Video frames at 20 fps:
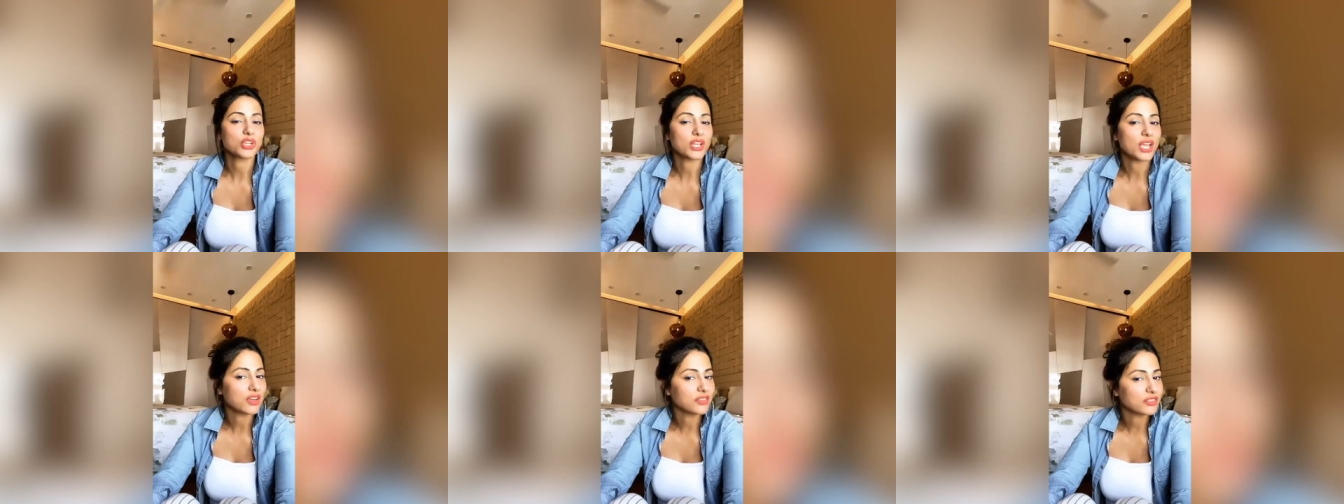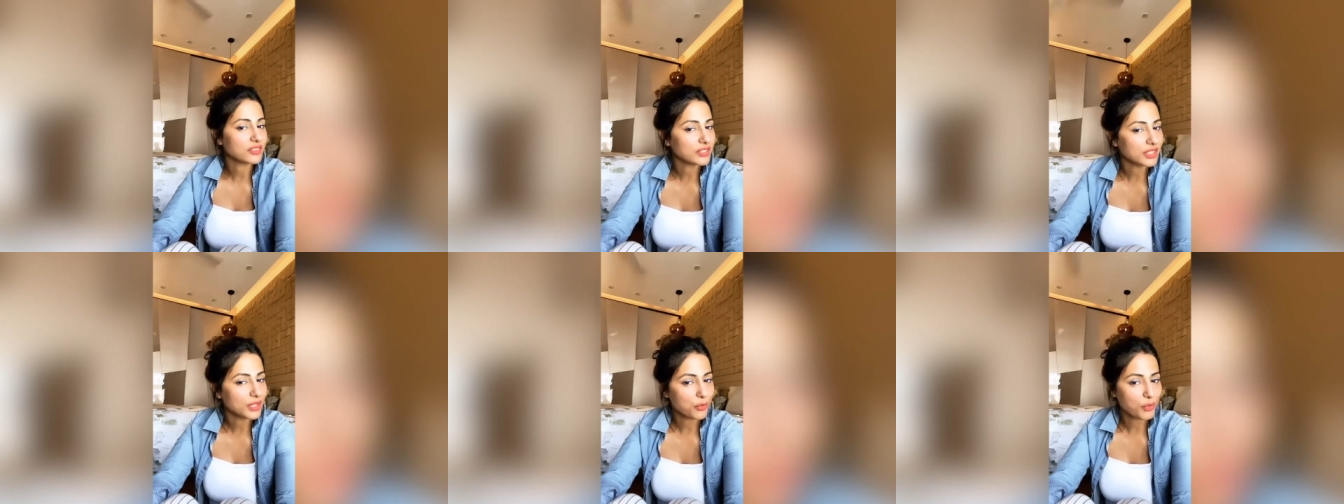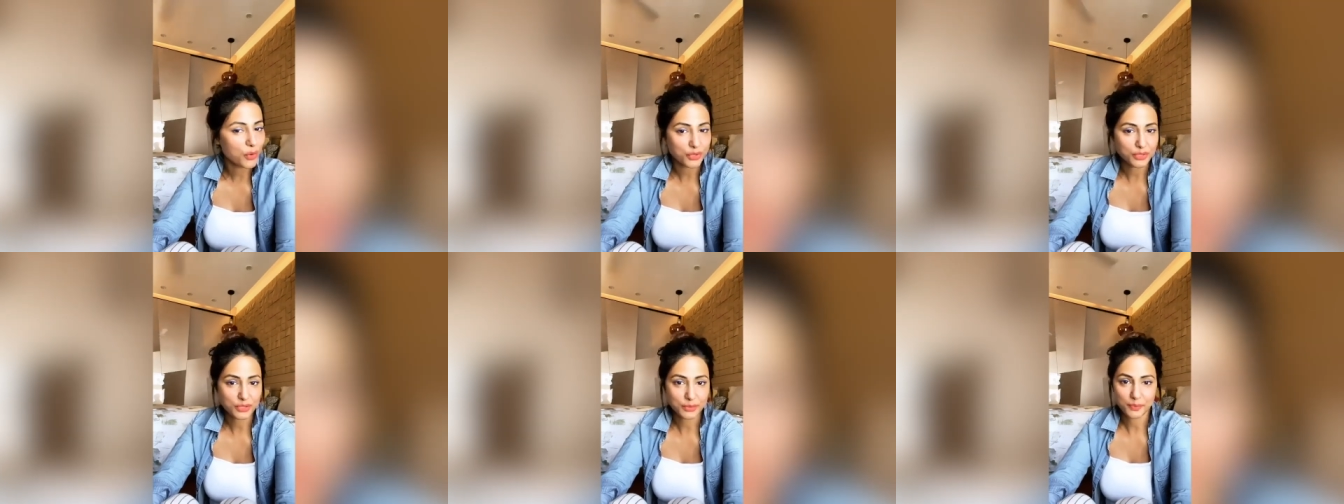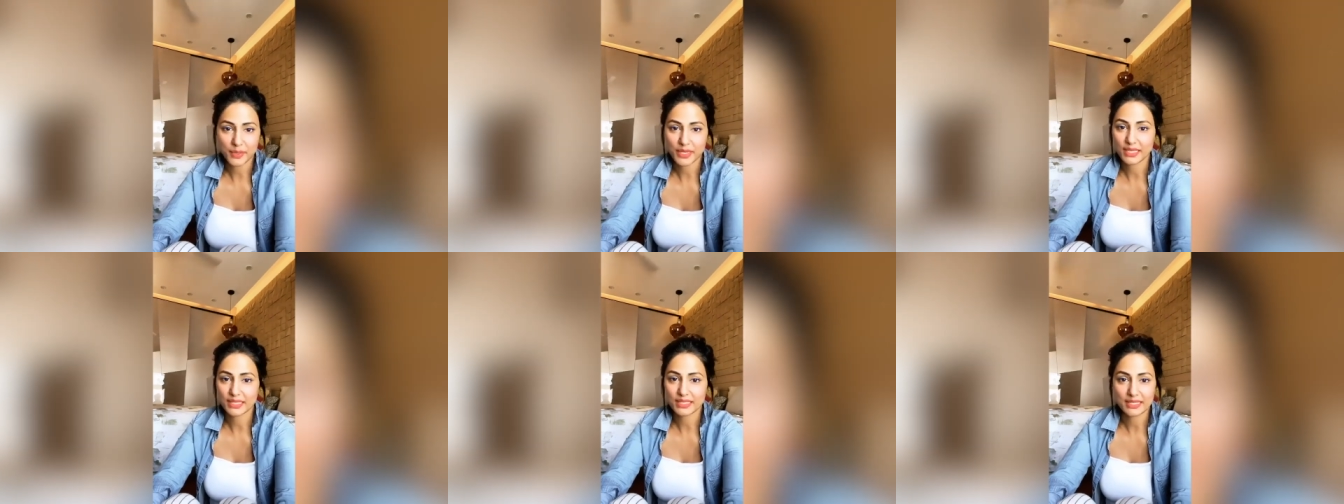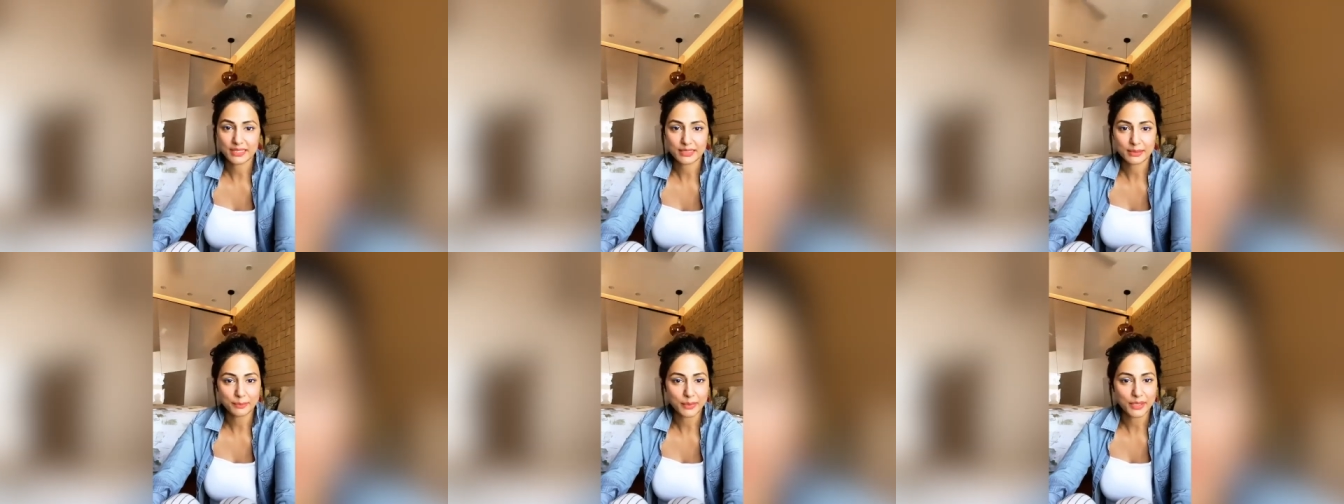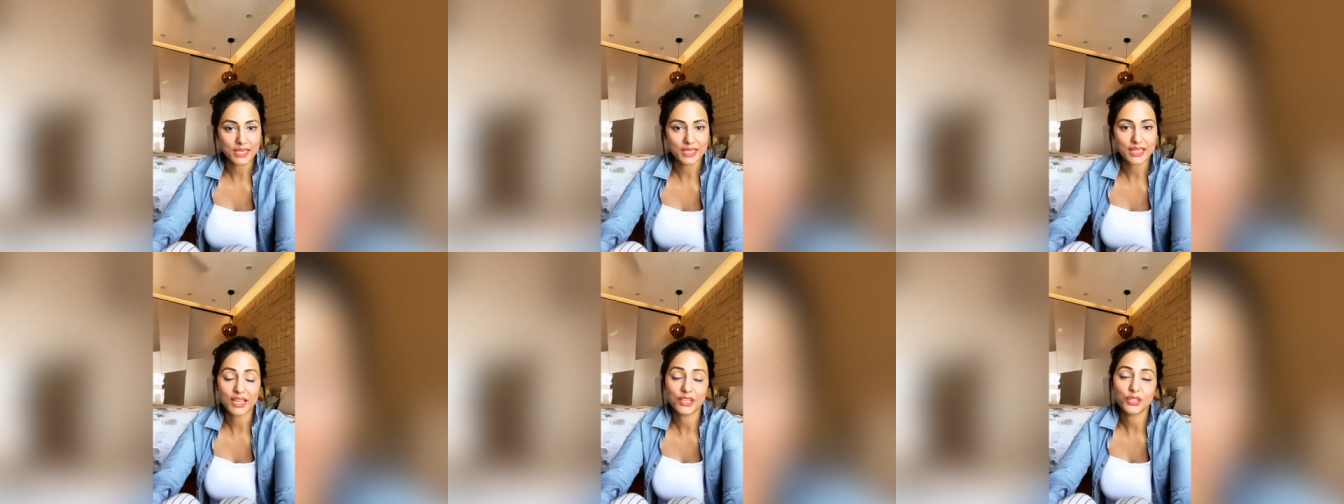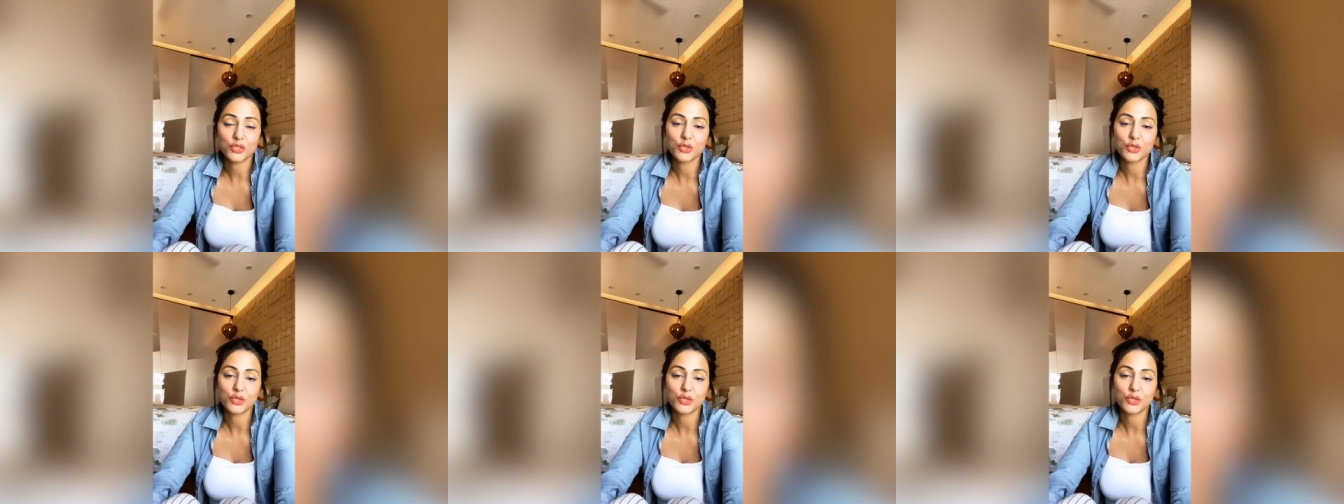whatever they want to speak, they speak.